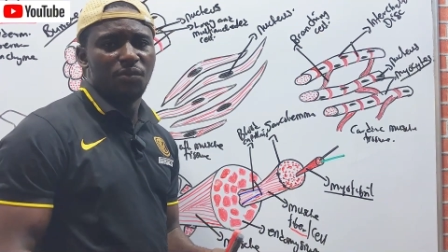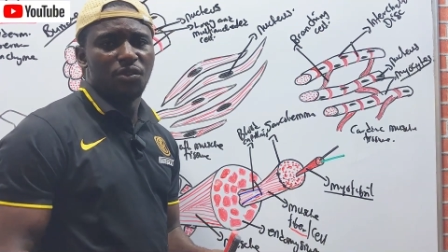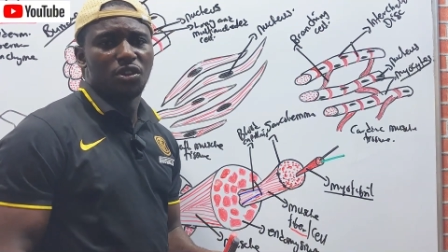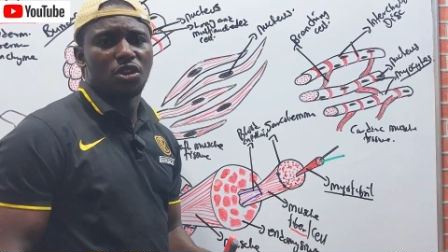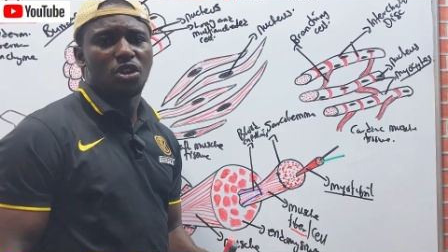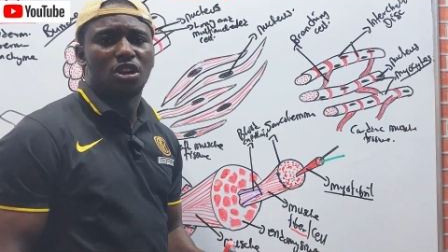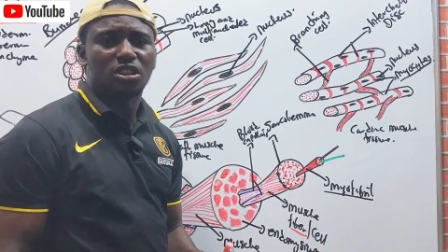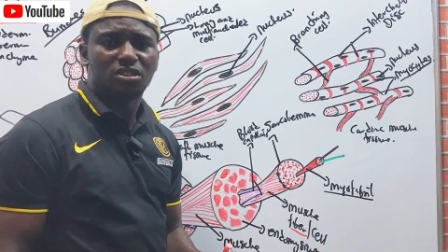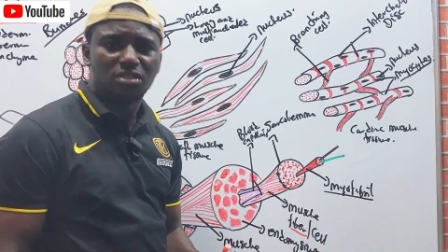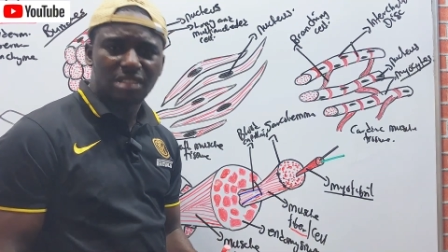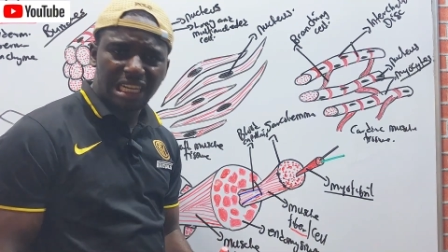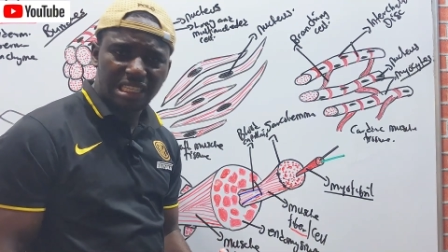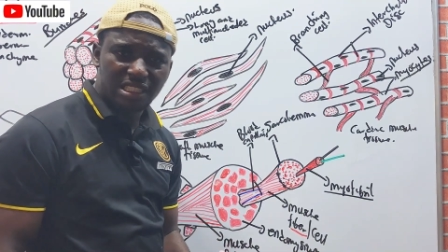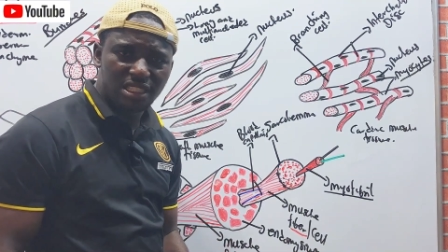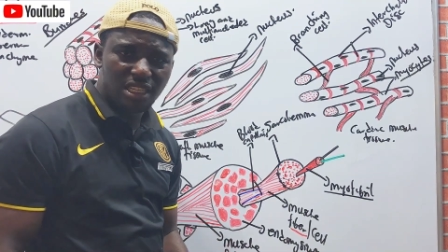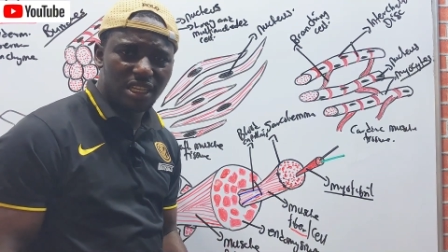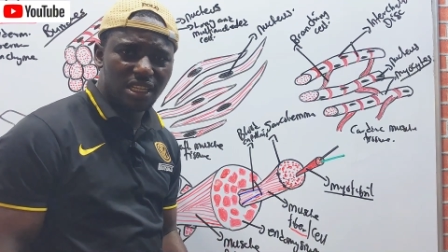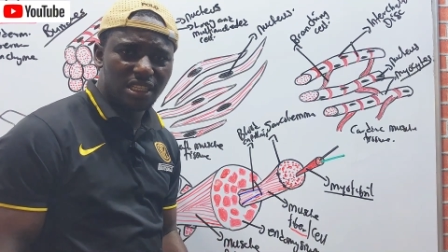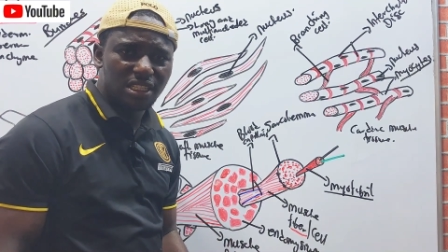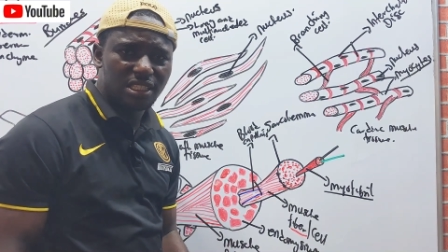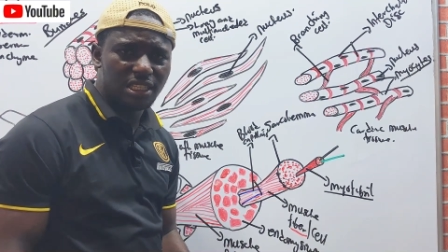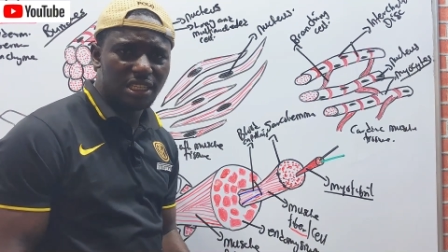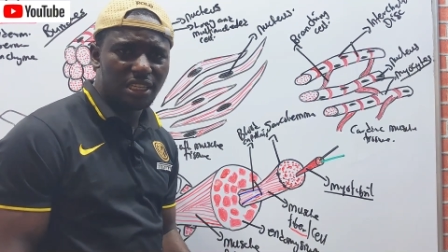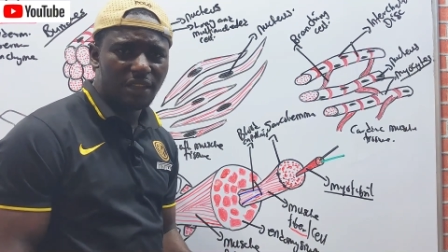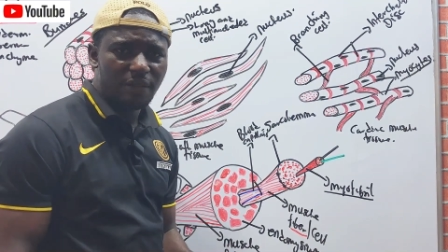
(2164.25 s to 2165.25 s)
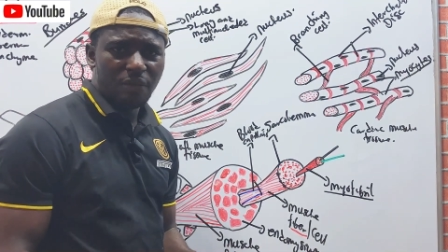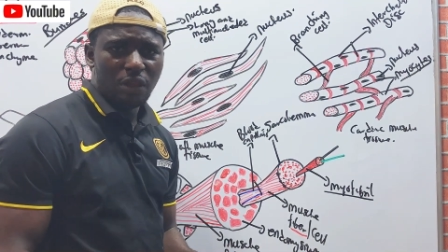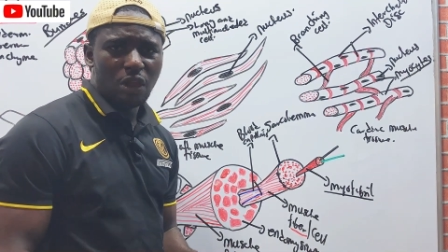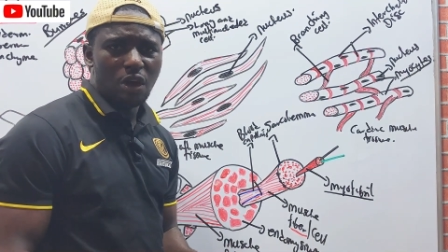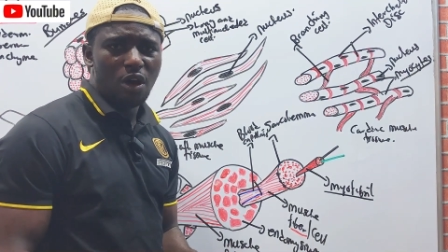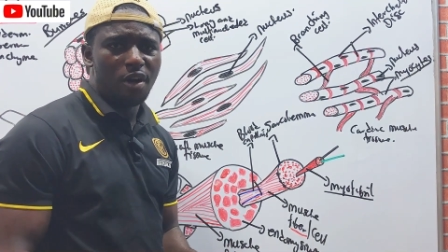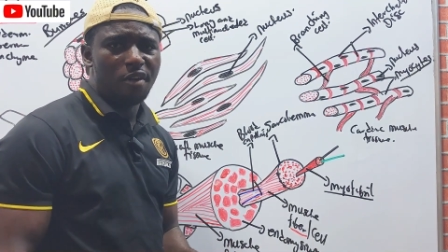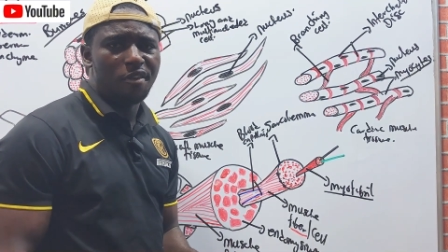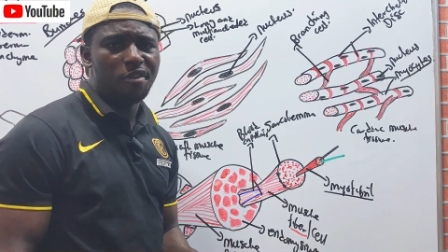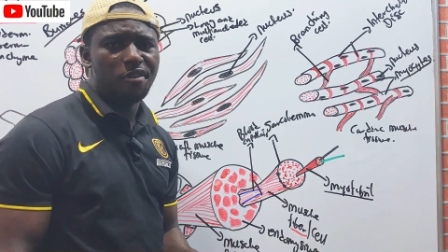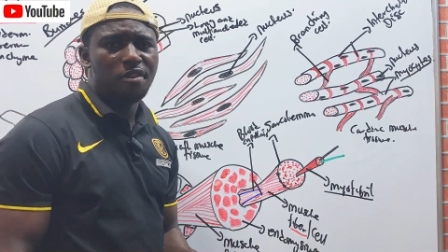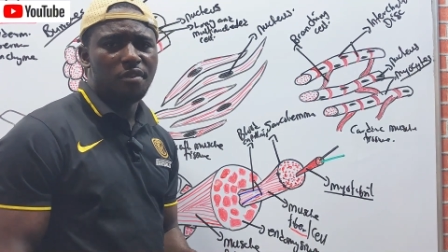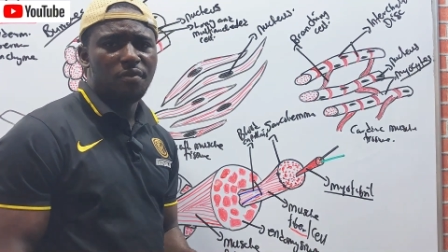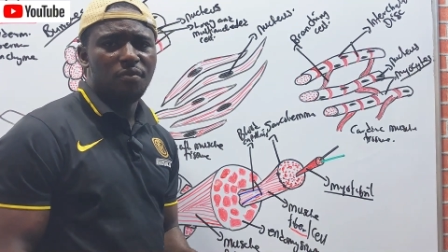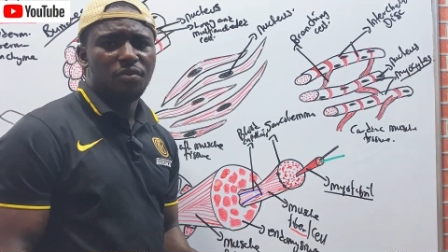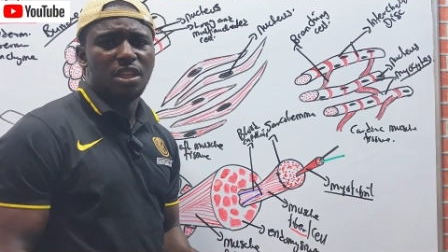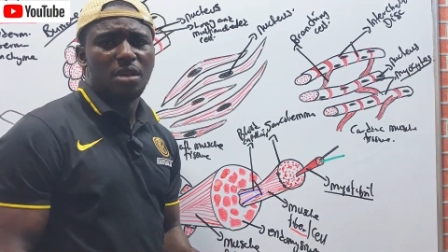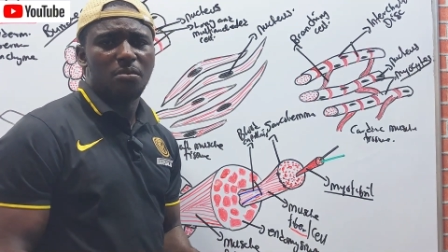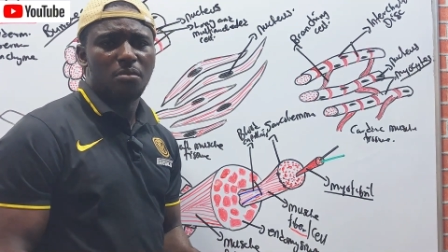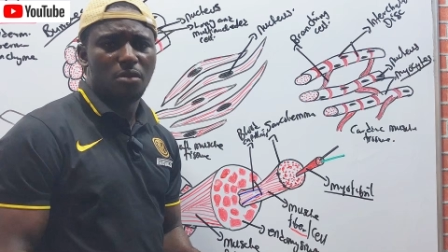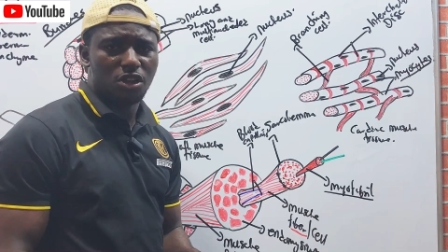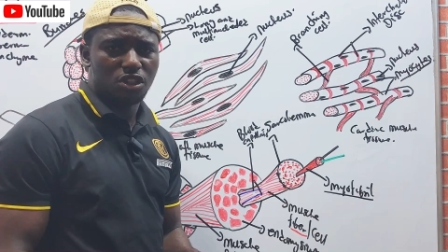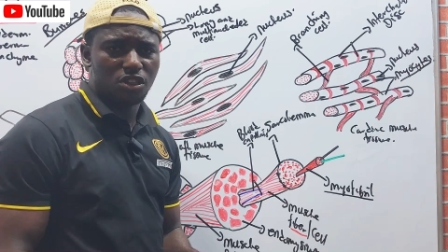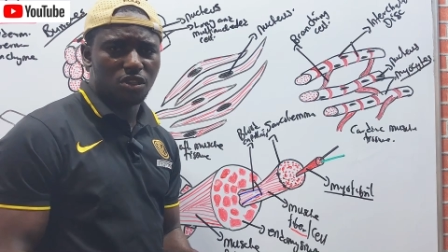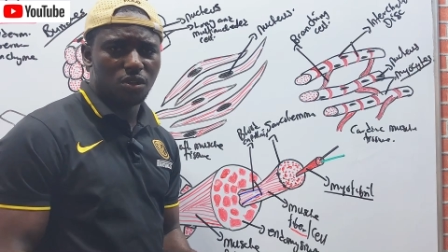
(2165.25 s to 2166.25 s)
contractility of the
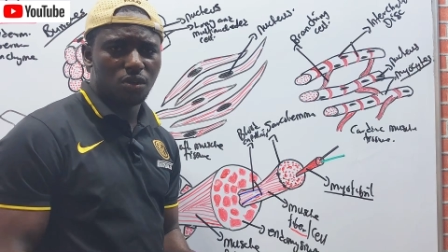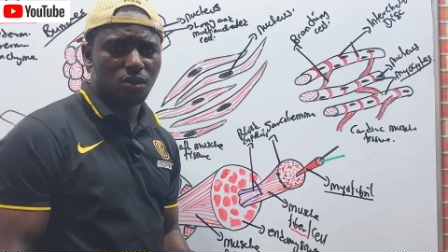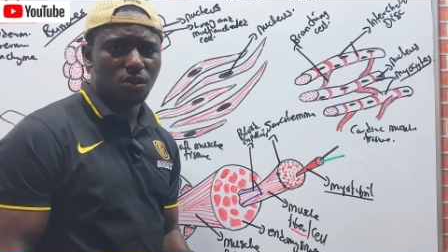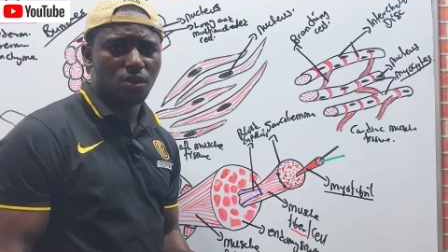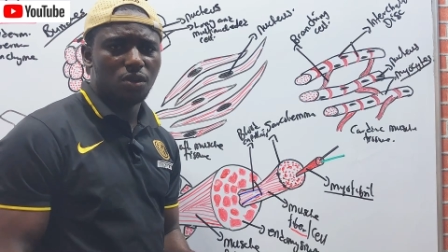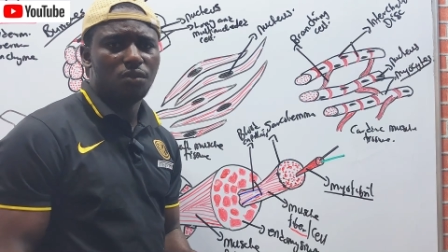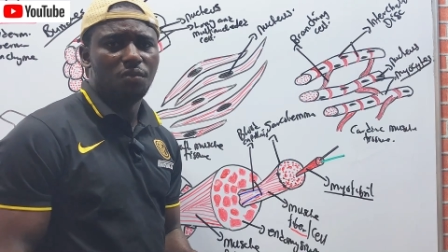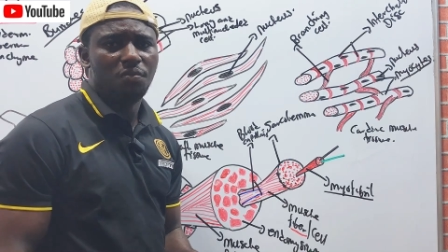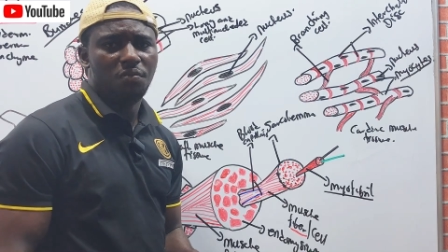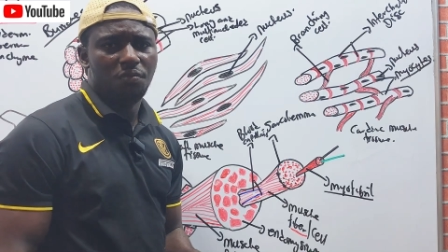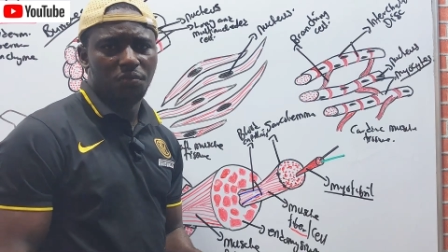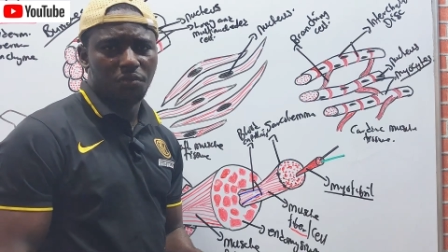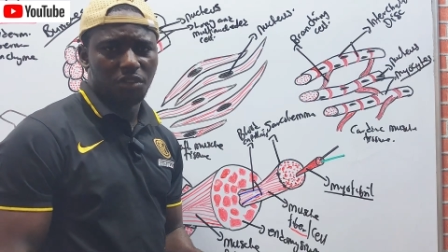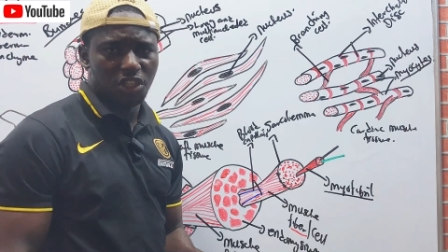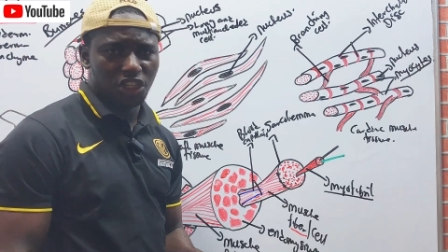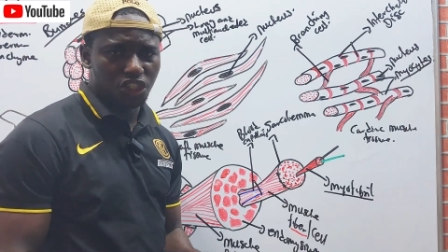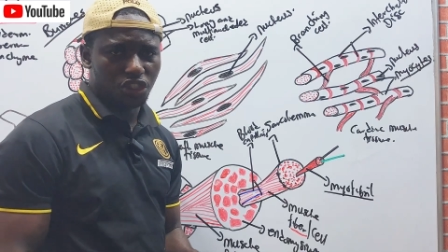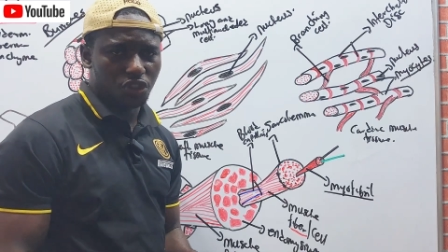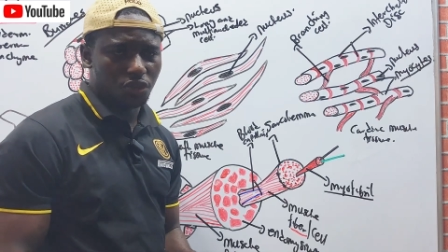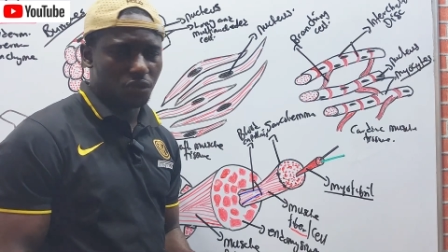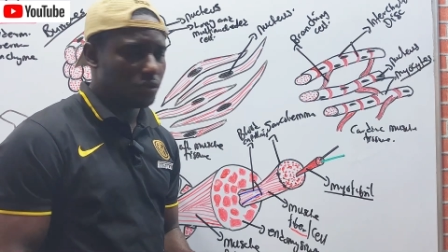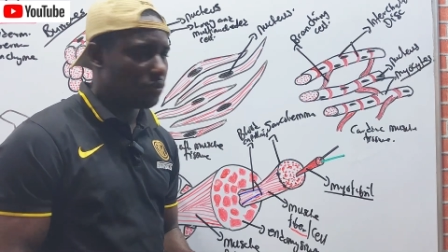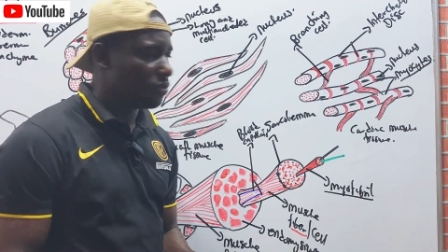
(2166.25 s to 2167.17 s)
muscle tissue.